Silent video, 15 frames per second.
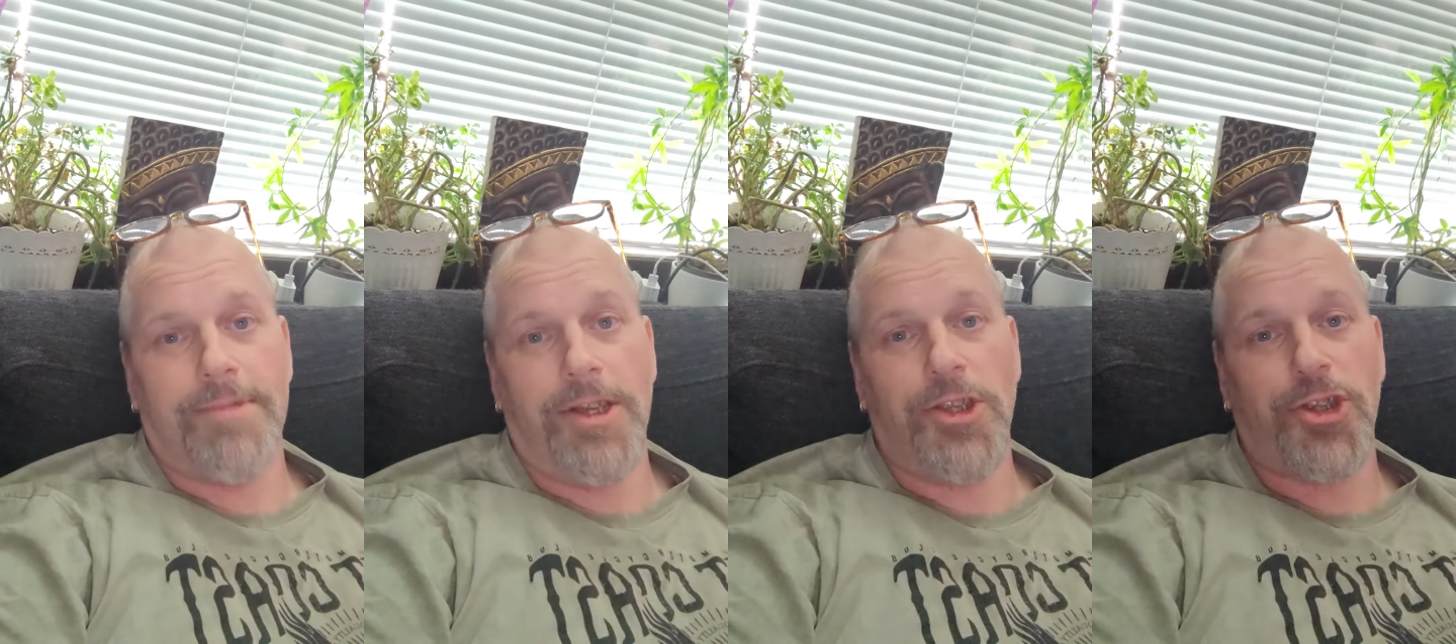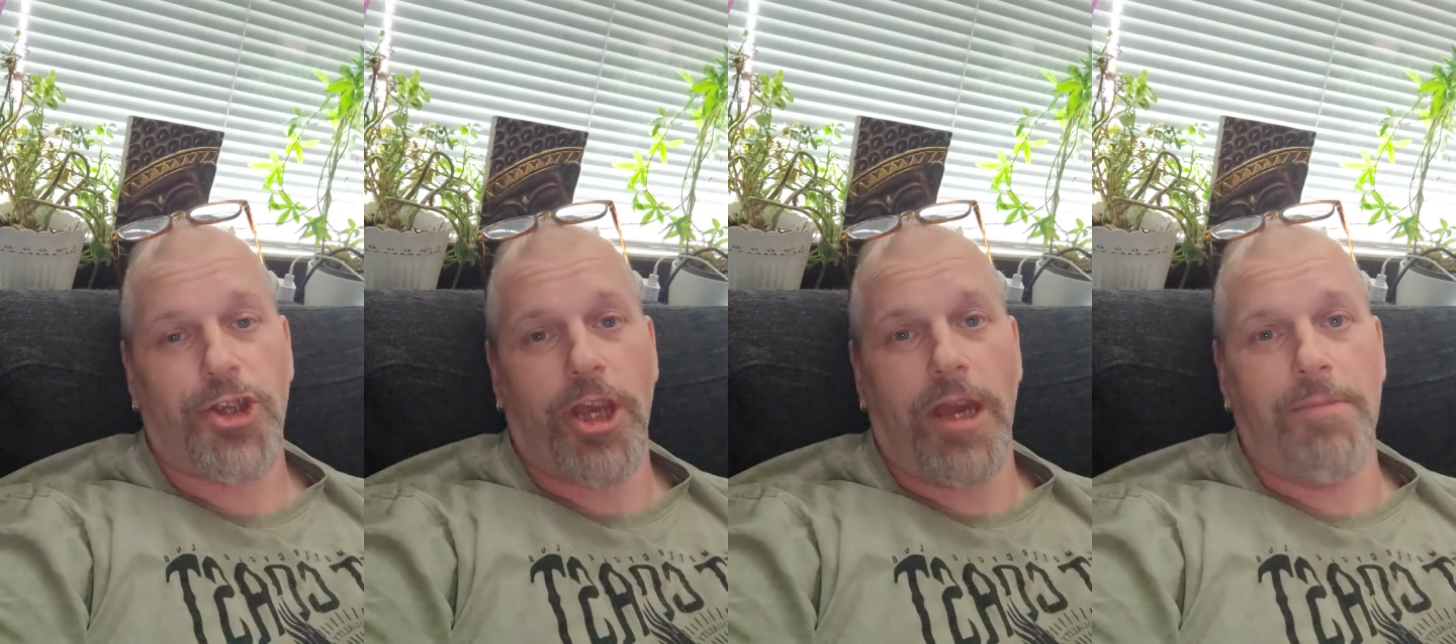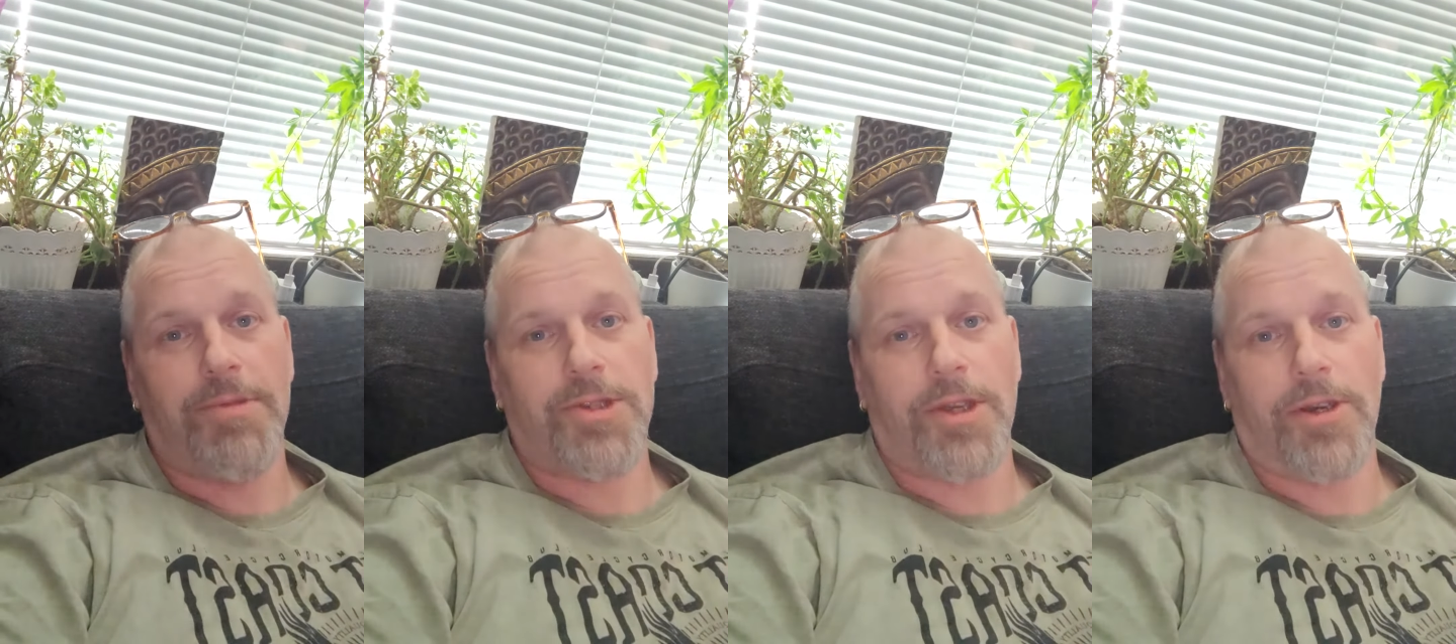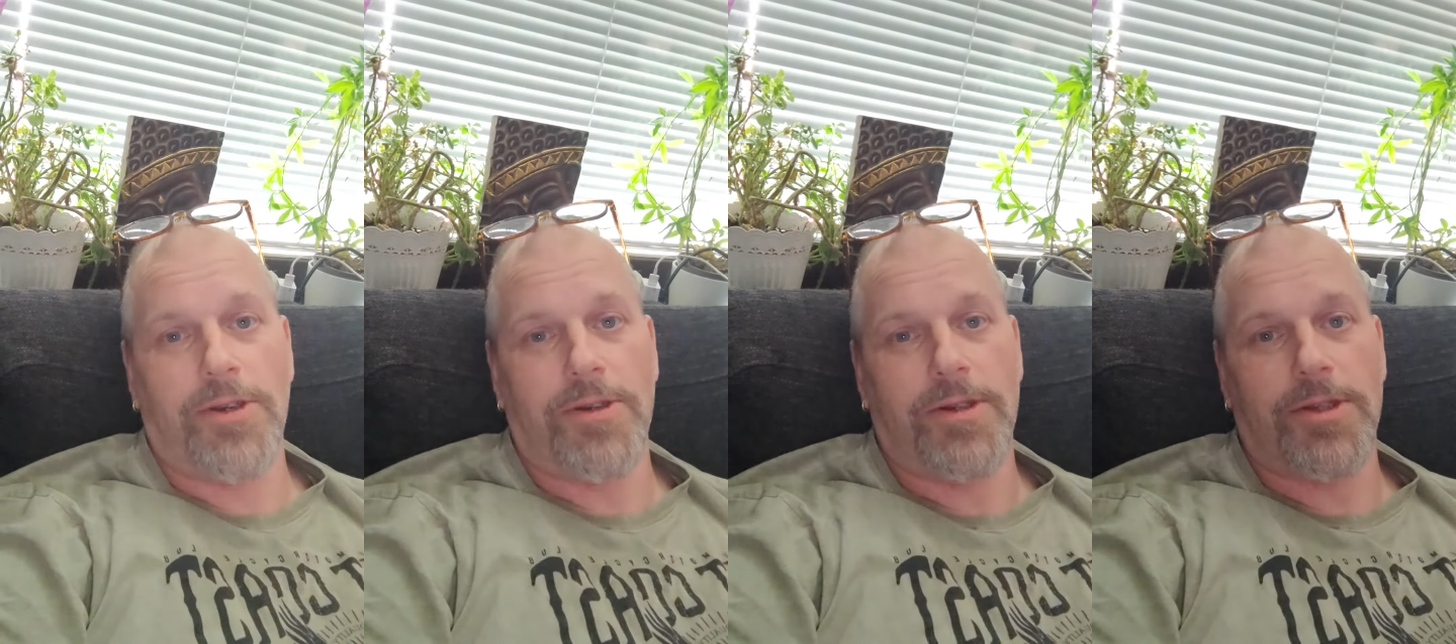in shape,
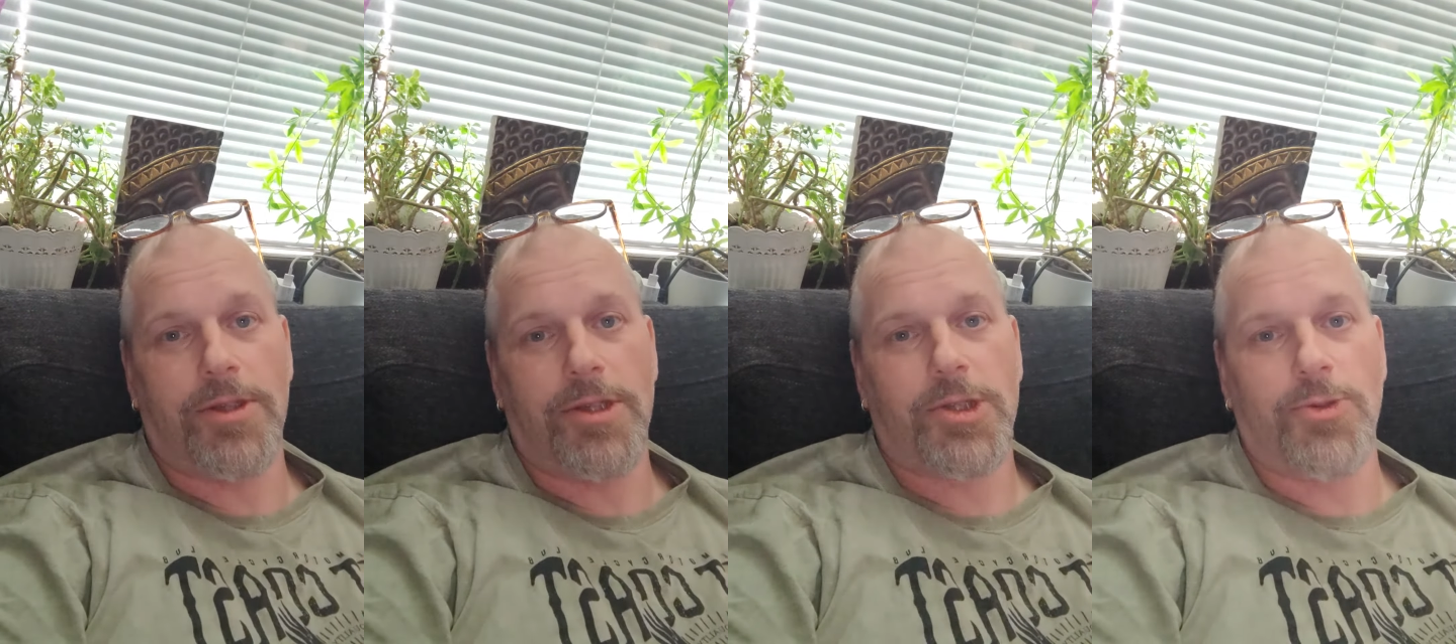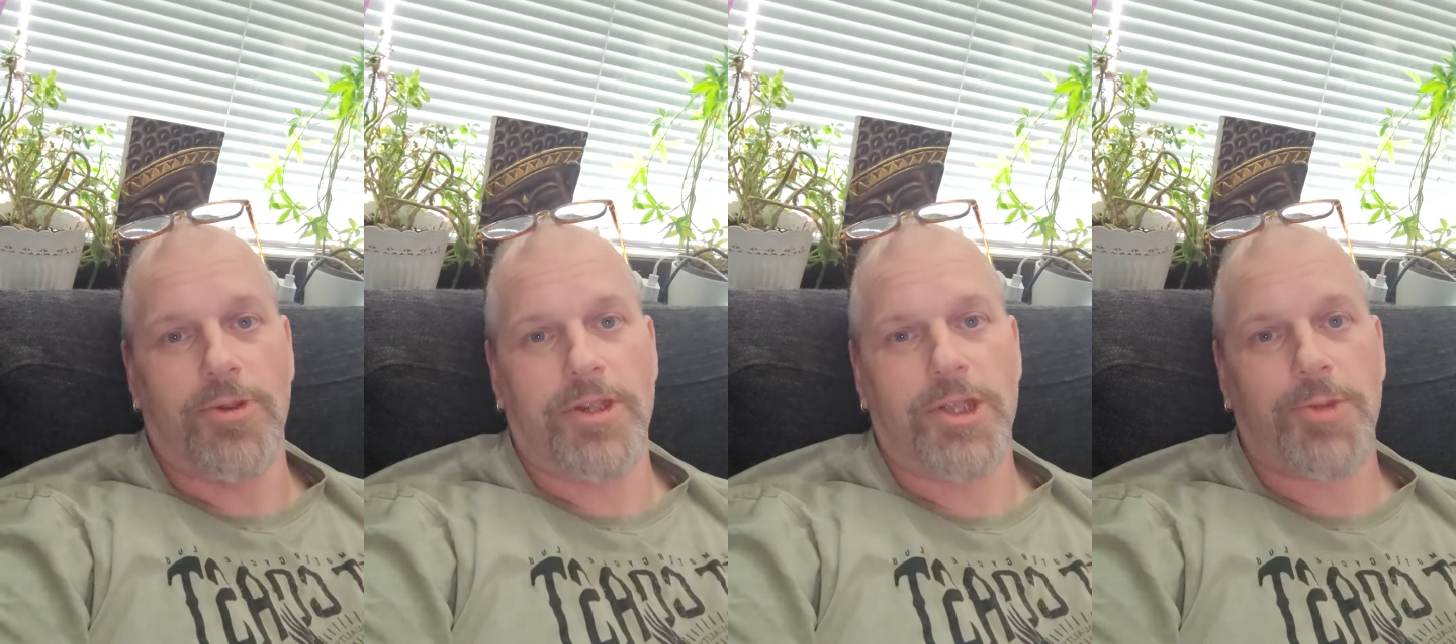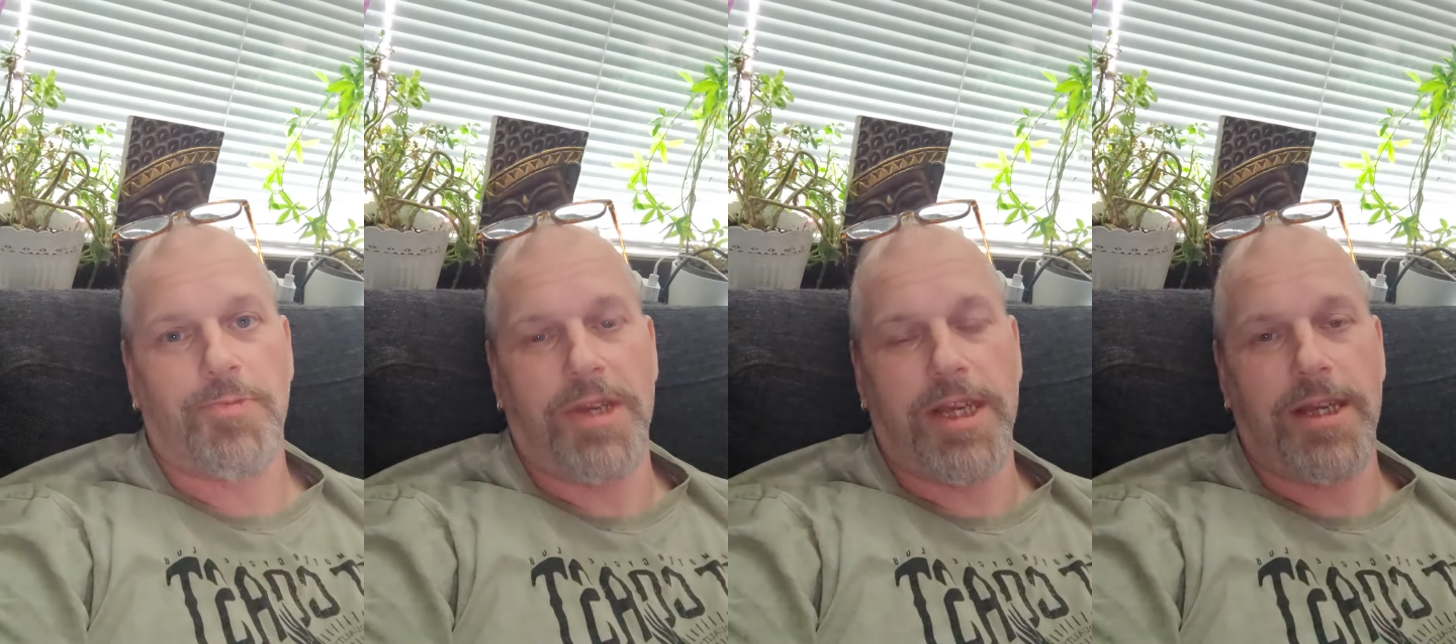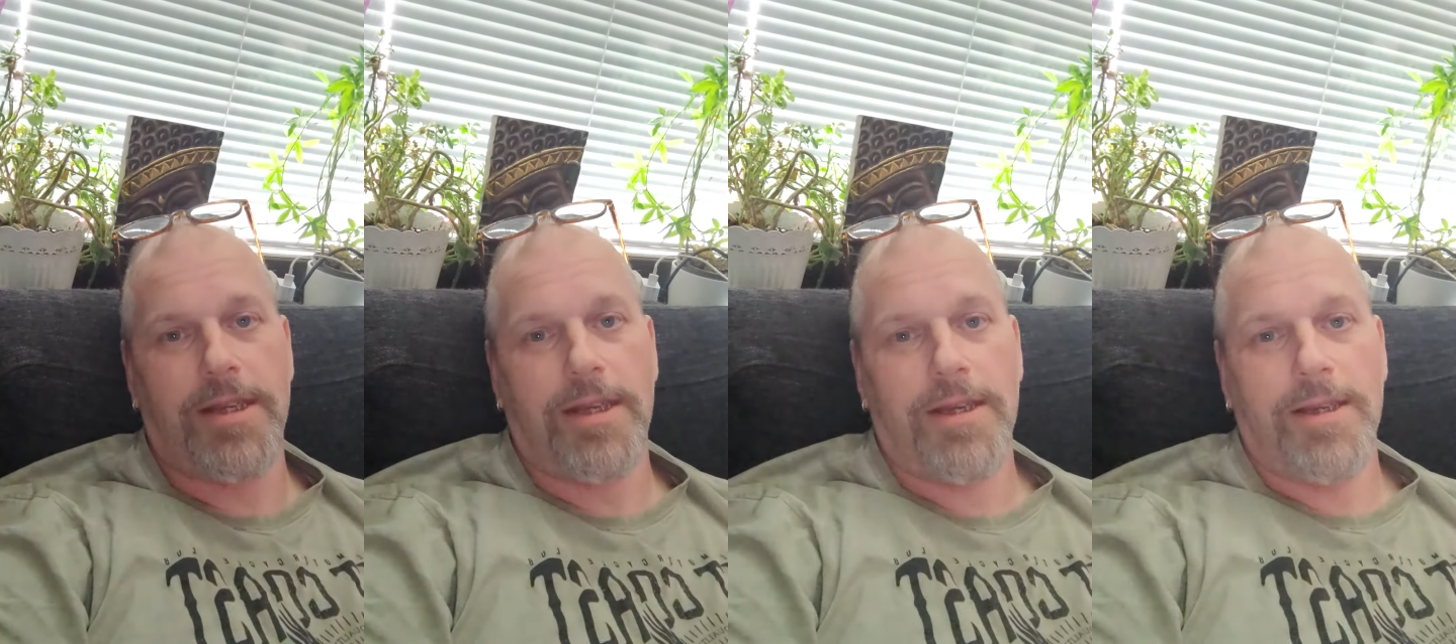so to
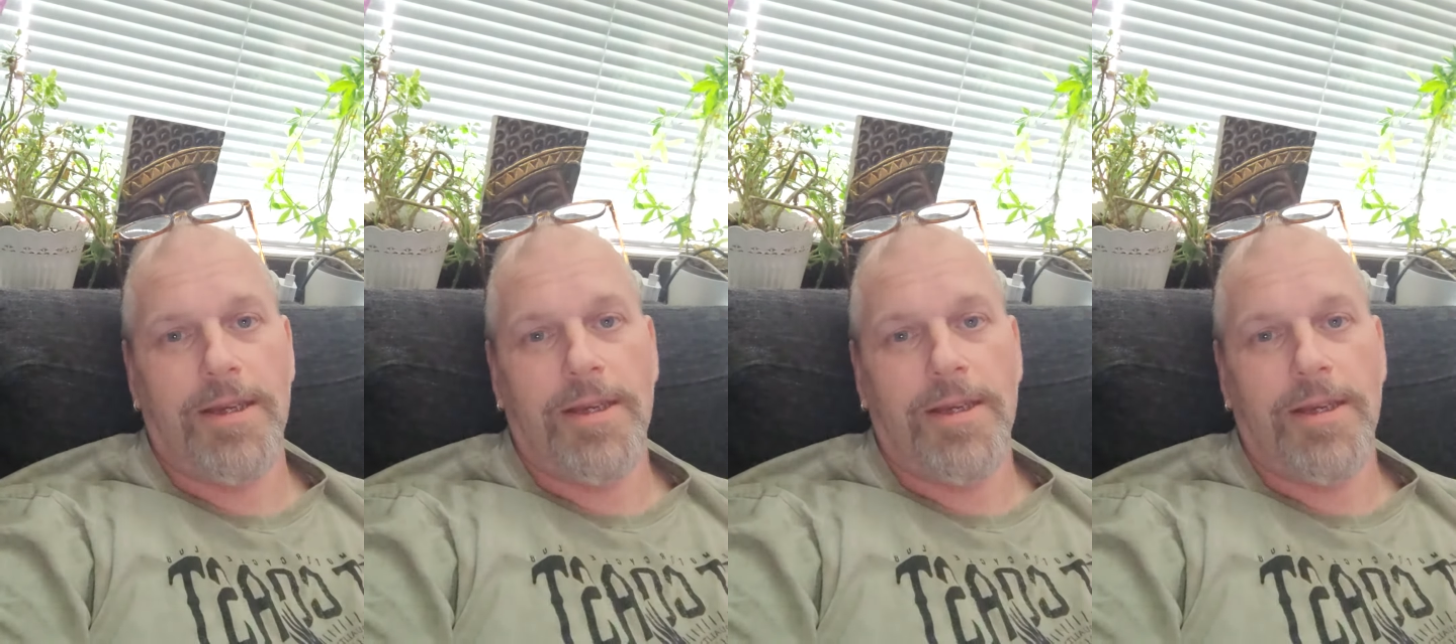speak.